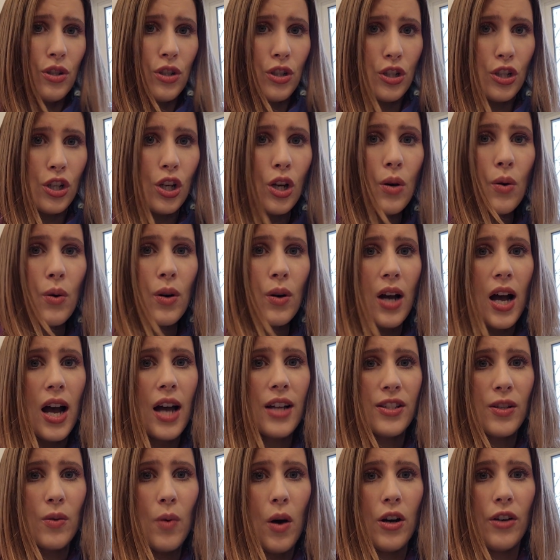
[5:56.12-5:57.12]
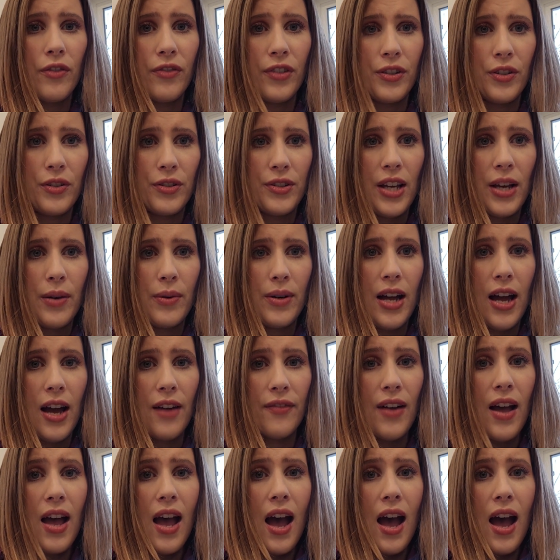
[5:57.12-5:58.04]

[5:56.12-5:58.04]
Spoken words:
two kinds of water filters I would have.